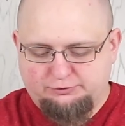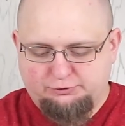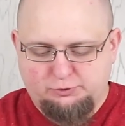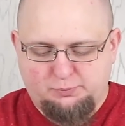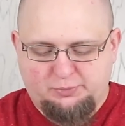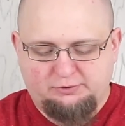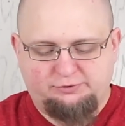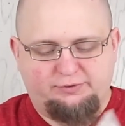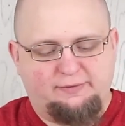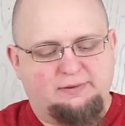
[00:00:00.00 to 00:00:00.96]

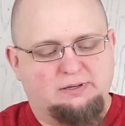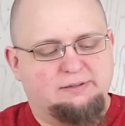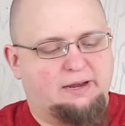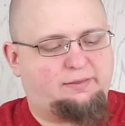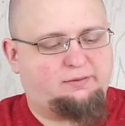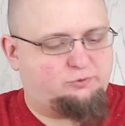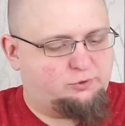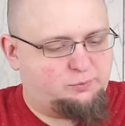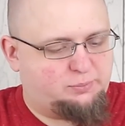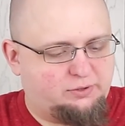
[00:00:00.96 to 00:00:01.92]
troopers, the Death
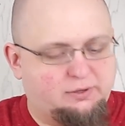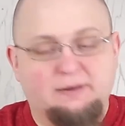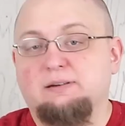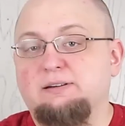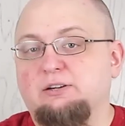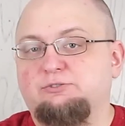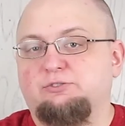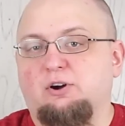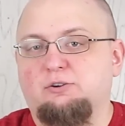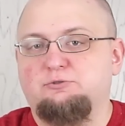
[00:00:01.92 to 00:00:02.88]
Trooper and the Death
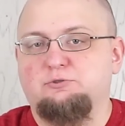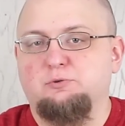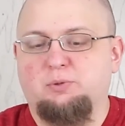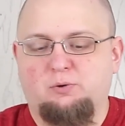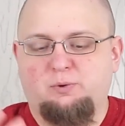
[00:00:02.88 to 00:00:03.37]
Star Trooper,